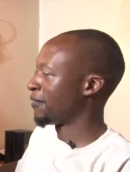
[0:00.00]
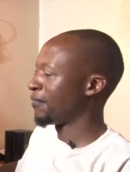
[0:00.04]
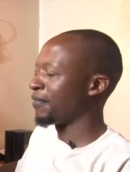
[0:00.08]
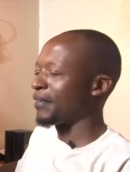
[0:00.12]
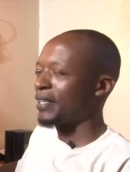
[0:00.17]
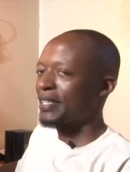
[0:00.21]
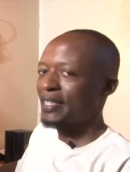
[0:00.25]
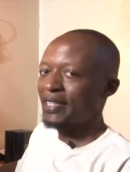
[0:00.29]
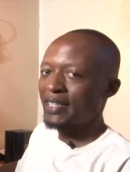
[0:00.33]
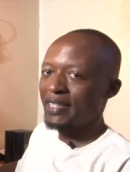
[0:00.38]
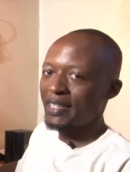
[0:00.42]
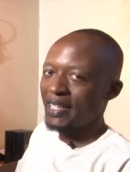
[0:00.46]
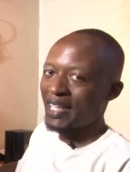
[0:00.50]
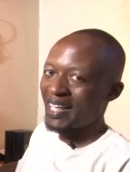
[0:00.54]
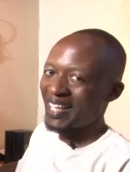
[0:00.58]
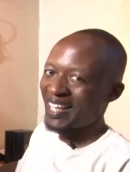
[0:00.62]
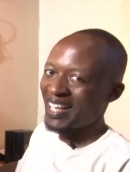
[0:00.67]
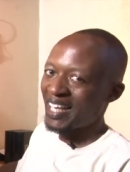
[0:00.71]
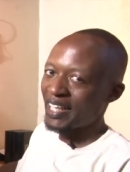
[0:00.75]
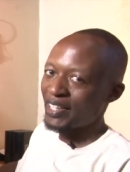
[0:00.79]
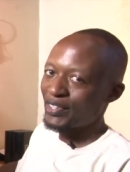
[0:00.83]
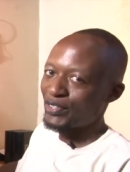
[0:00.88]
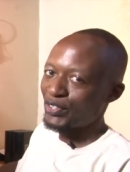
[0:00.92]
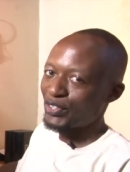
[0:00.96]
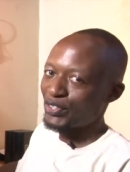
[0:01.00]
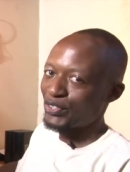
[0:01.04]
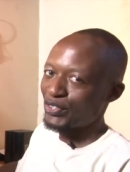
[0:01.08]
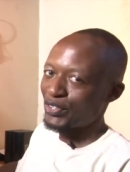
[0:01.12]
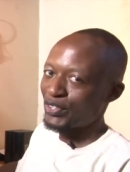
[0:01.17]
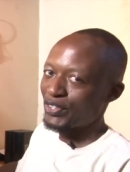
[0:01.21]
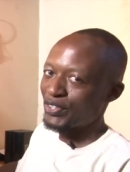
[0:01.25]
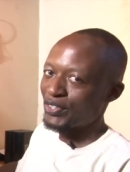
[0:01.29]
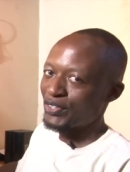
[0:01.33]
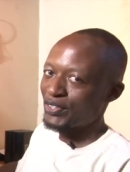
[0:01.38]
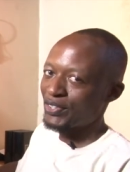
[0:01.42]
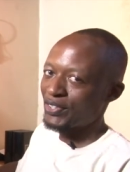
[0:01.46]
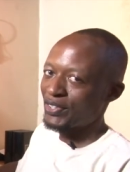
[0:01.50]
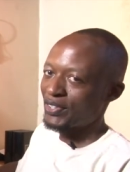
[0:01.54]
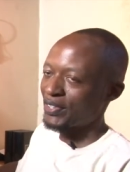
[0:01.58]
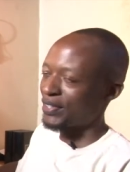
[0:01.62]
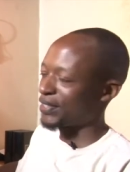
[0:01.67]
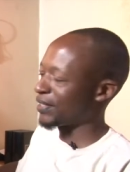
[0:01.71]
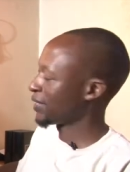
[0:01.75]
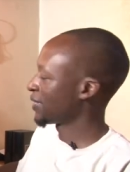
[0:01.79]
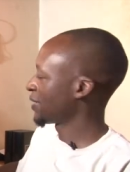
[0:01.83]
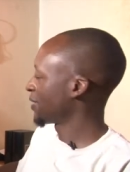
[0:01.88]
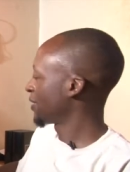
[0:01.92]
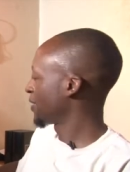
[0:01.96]
First, I'd like to
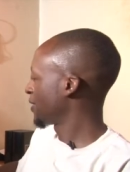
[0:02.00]
introduce